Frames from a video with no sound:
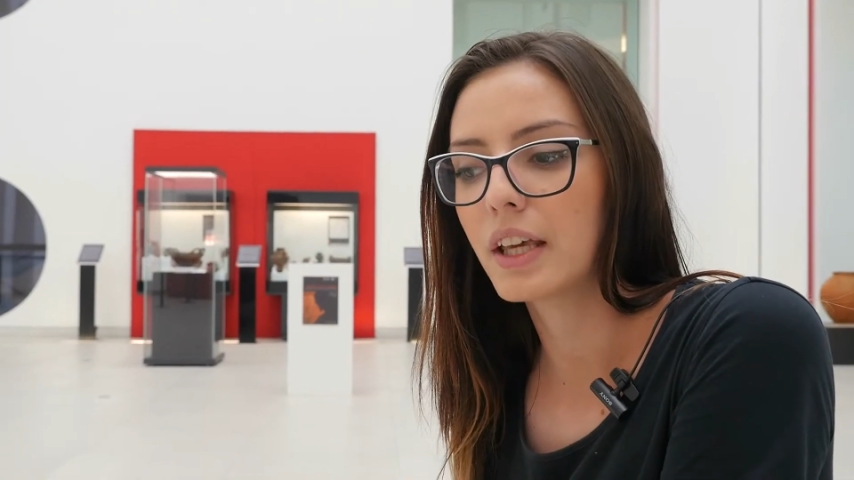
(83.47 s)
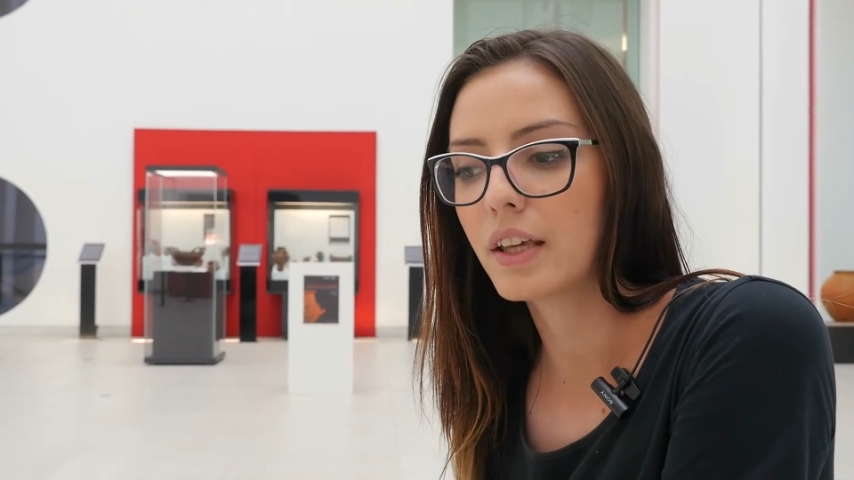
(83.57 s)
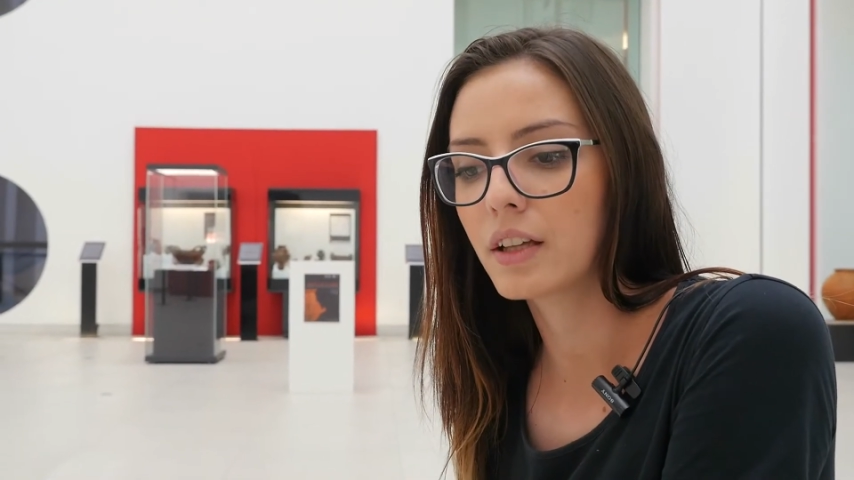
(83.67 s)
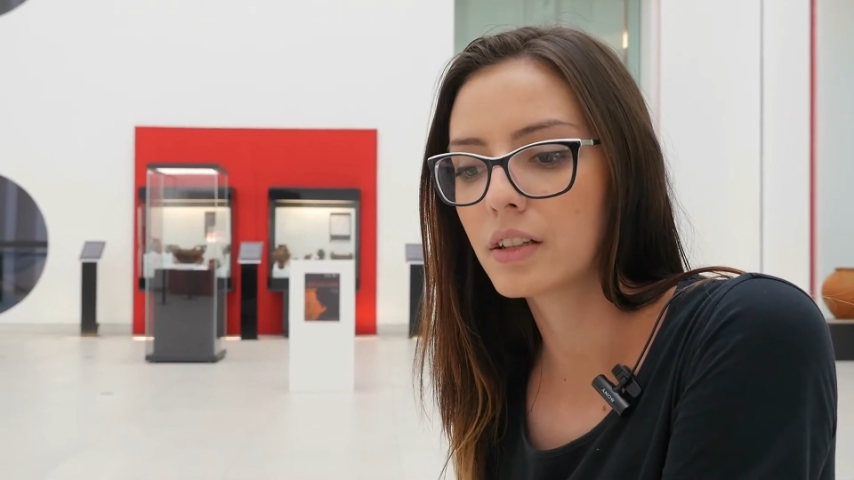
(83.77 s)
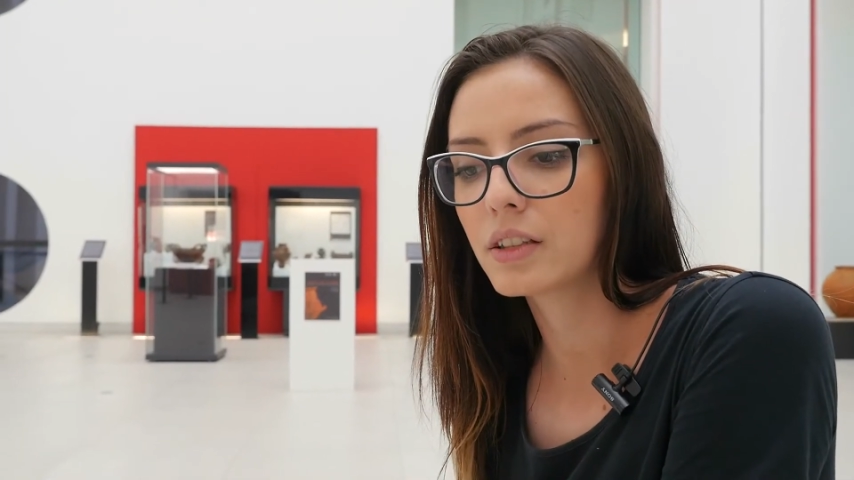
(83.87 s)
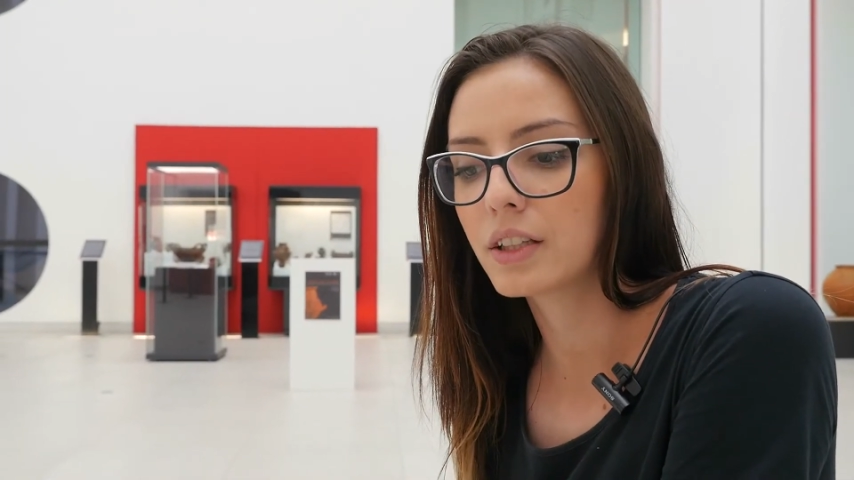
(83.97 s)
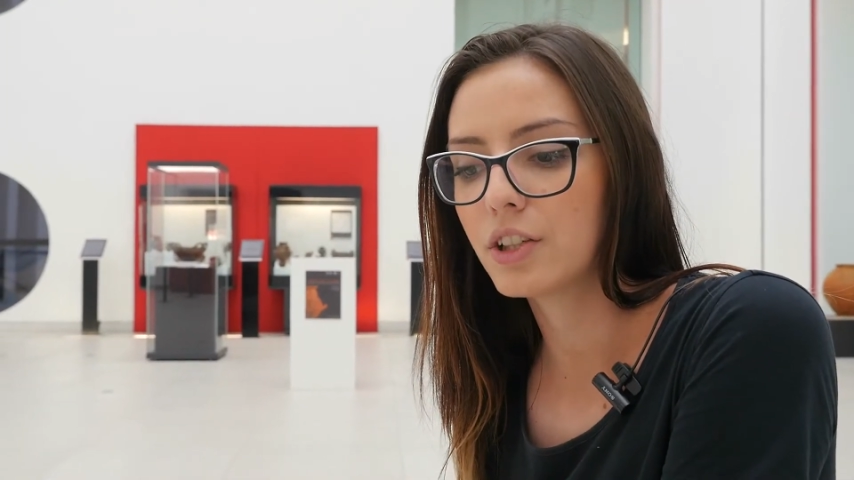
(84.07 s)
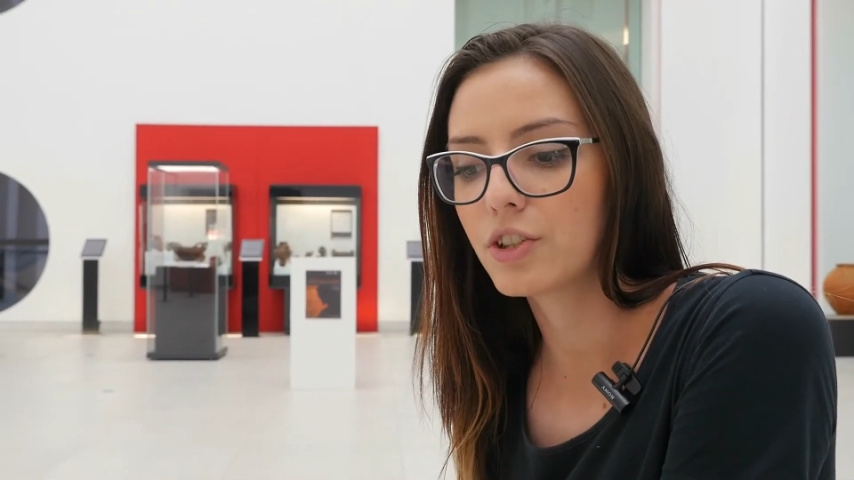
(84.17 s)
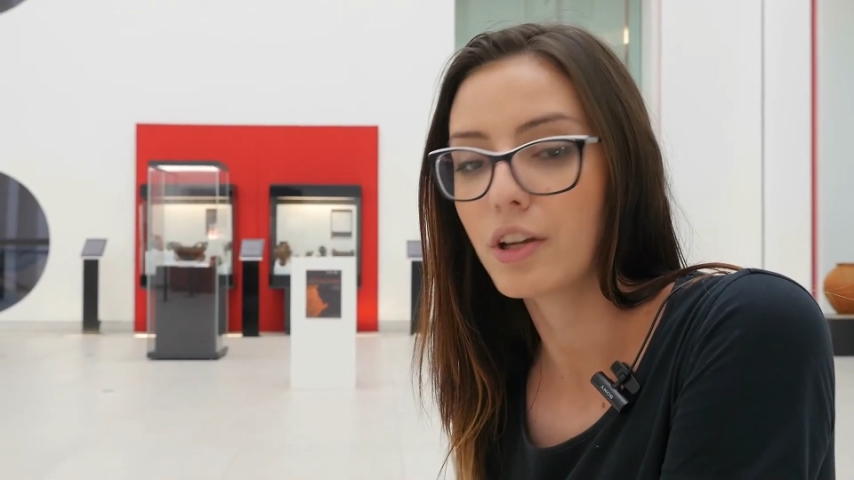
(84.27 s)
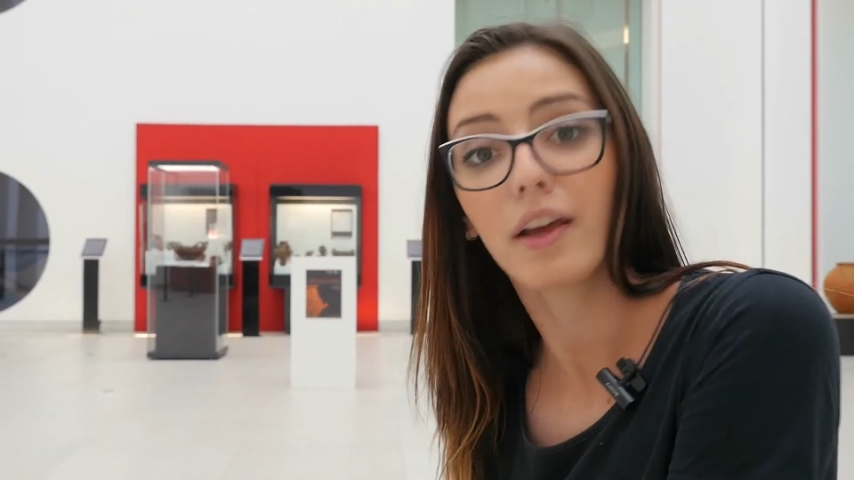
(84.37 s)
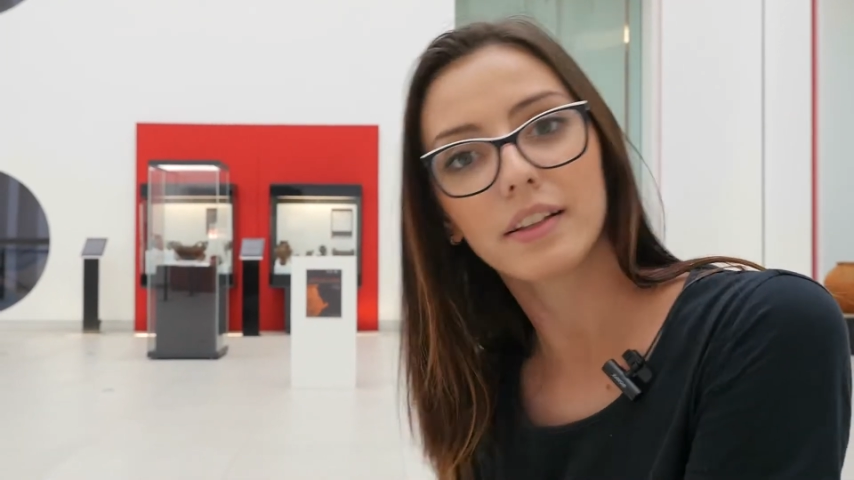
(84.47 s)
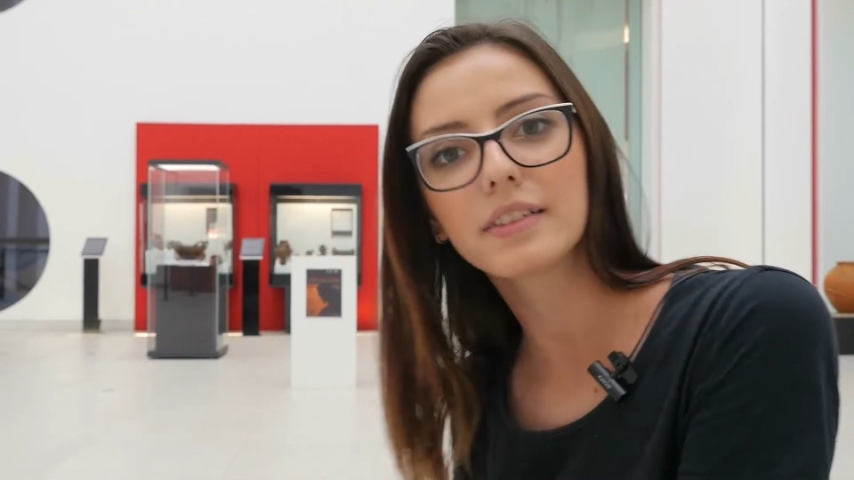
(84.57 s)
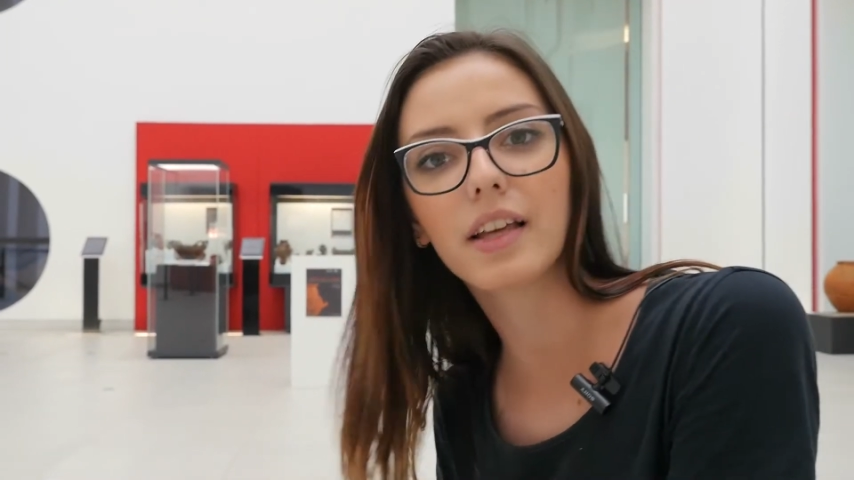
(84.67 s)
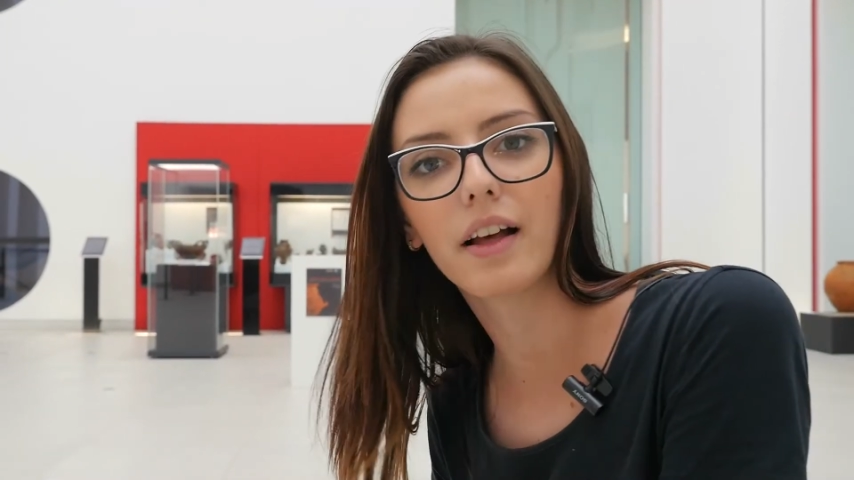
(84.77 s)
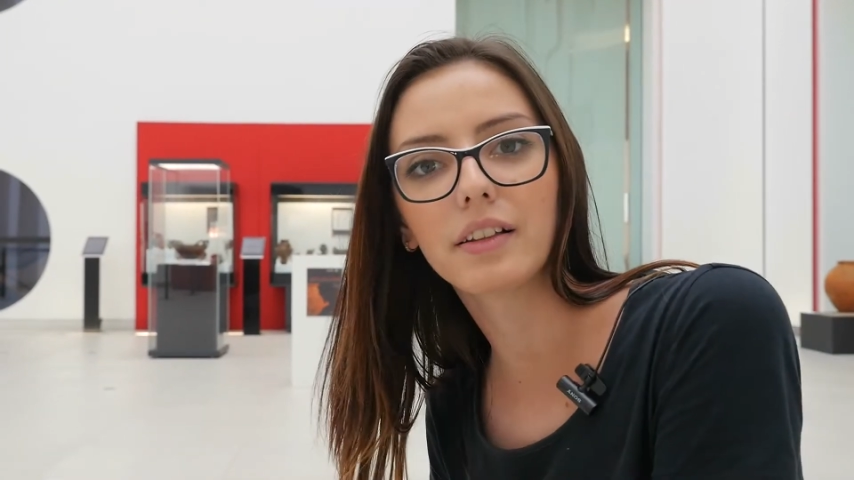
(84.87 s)
English and
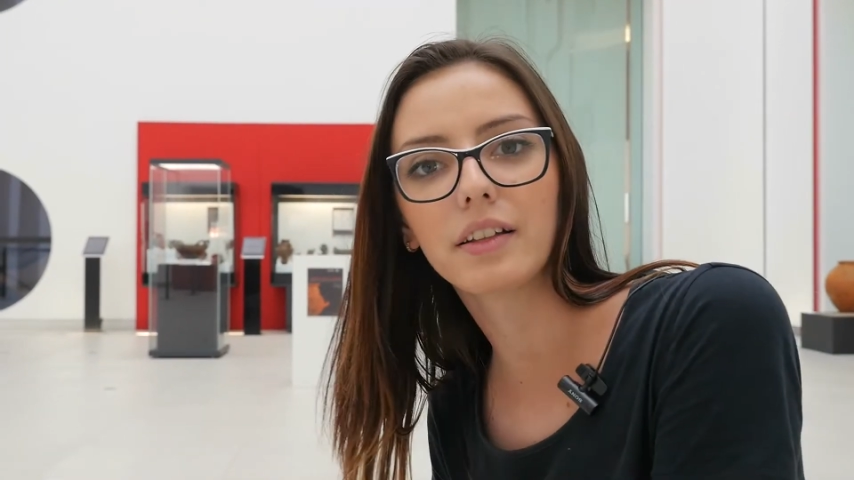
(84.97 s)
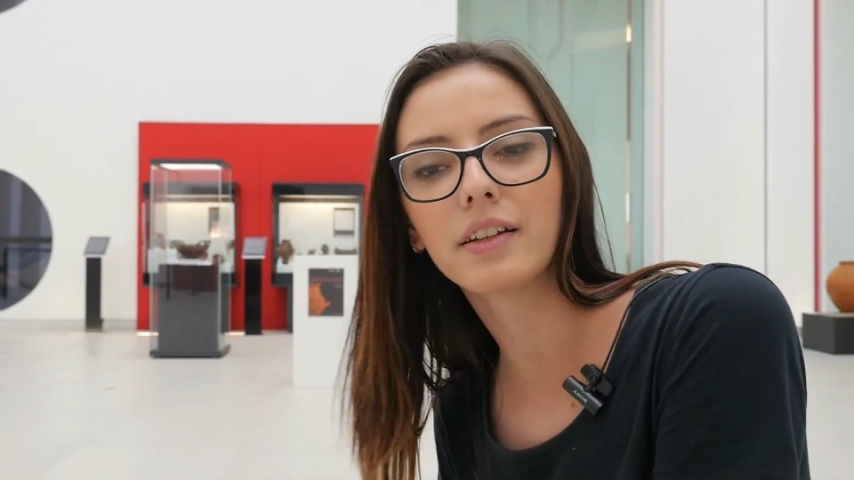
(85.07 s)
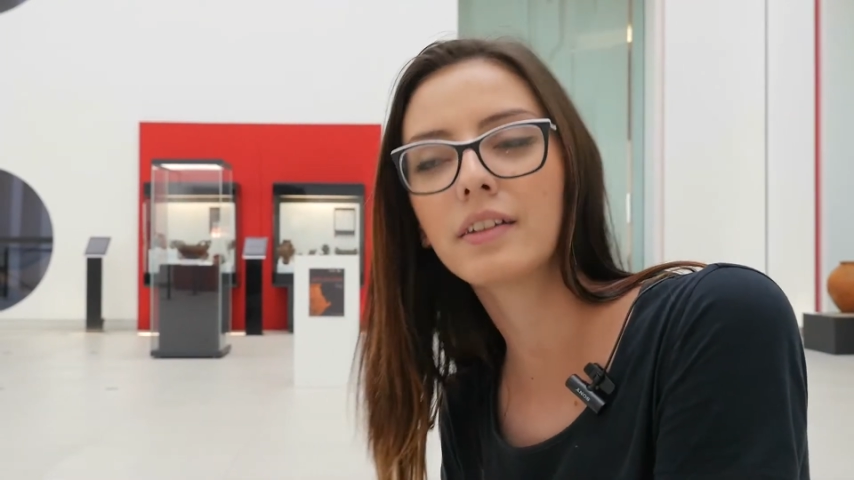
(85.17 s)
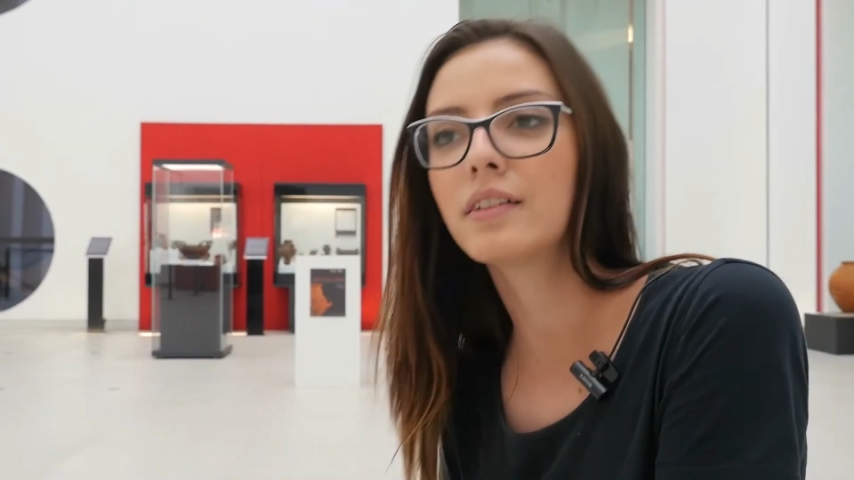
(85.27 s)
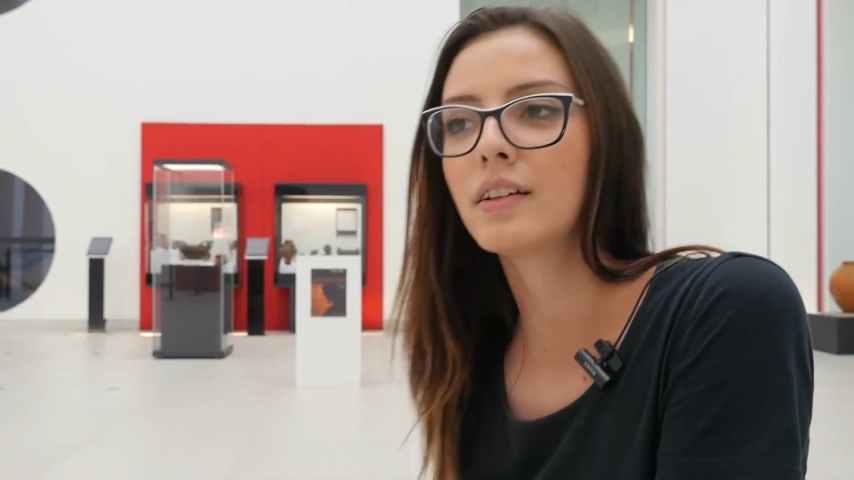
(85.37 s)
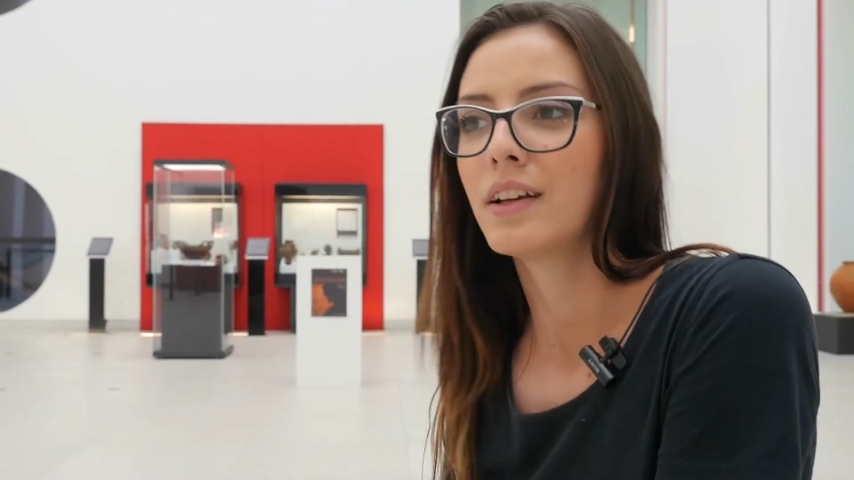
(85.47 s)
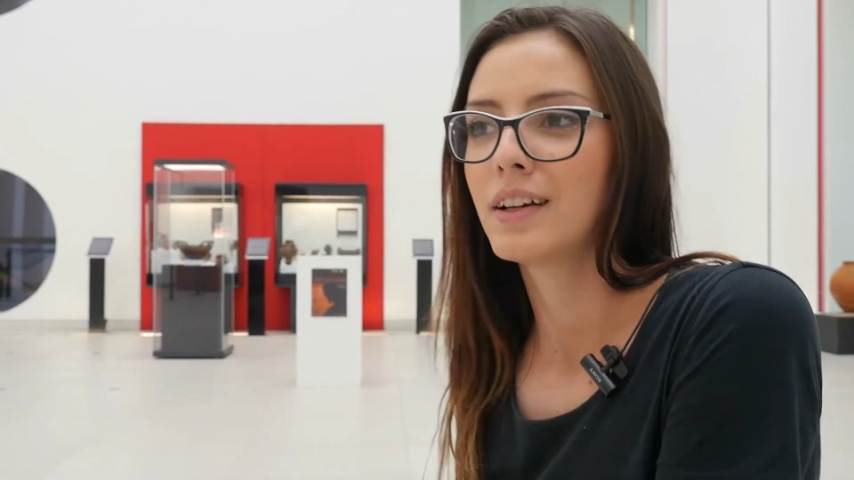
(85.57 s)
Italian